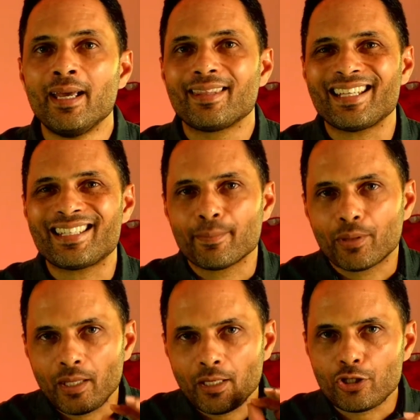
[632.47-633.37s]
there's some
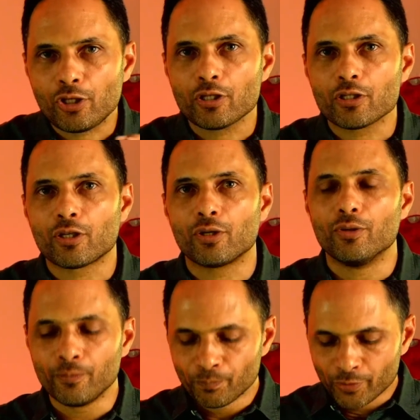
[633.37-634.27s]
things you can
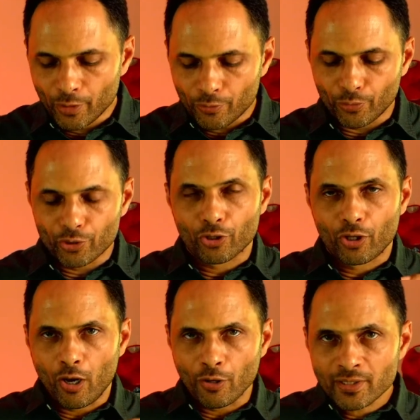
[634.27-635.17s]
do through your
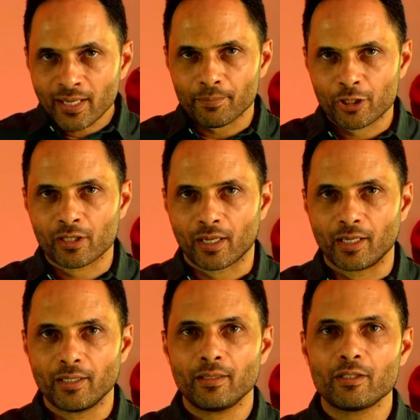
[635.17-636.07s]
content
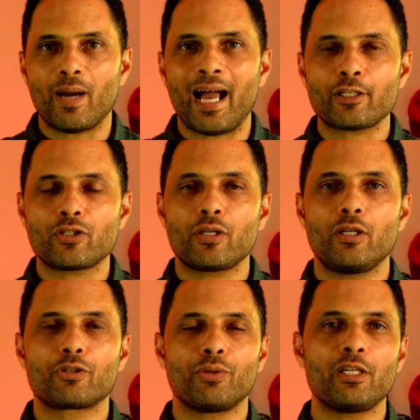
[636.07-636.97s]
machine to actually
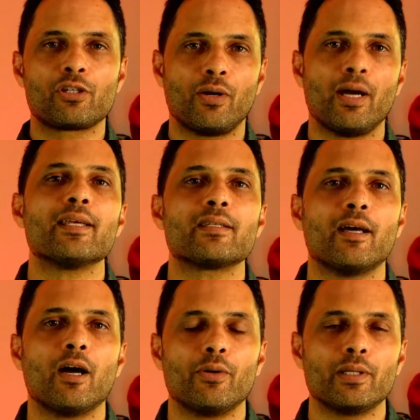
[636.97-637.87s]
increase your
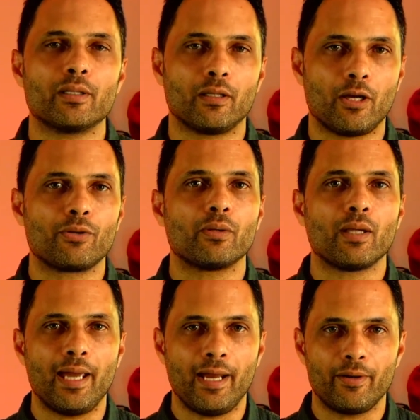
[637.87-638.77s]
SEO in the local
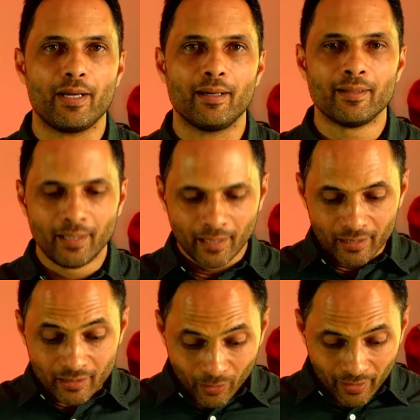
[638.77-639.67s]
area.
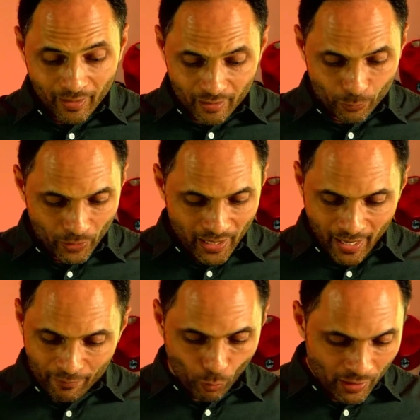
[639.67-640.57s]
So look at this. We
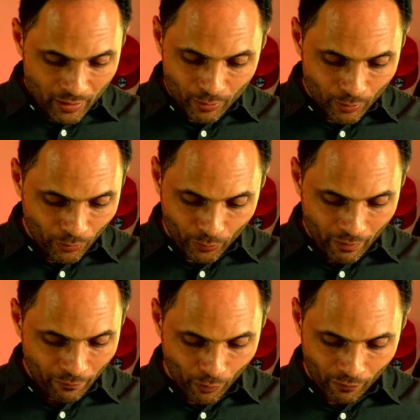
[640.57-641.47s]
have one, two, three,
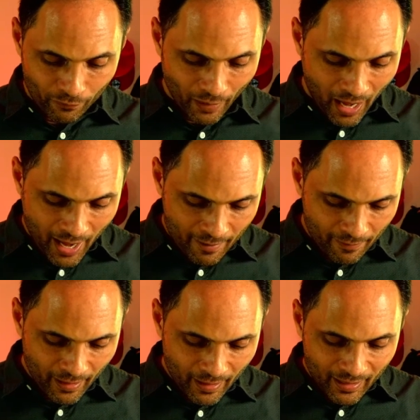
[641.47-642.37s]
four, five,
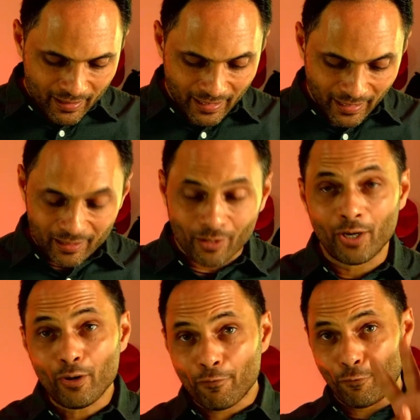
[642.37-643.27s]
six. There
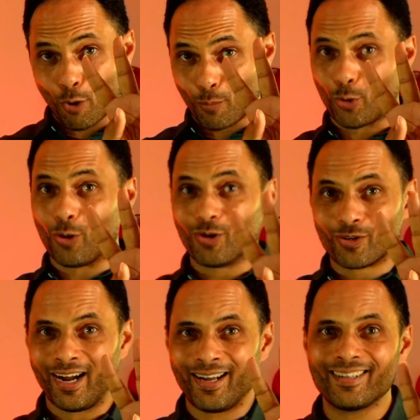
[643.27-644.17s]
are four more,
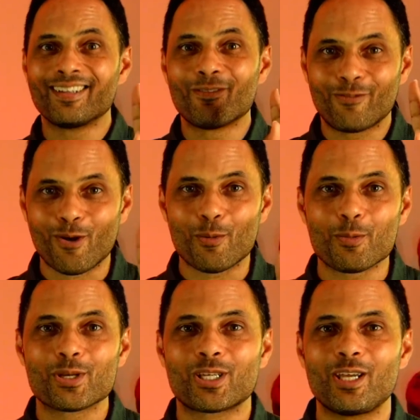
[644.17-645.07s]
right? Four more
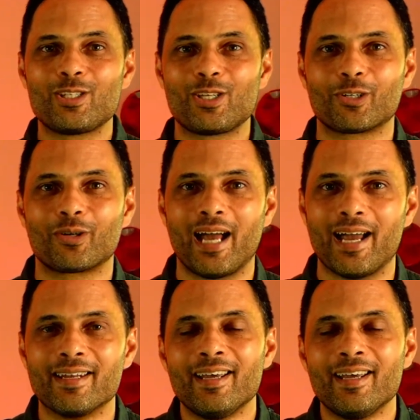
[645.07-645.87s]
machines you can create.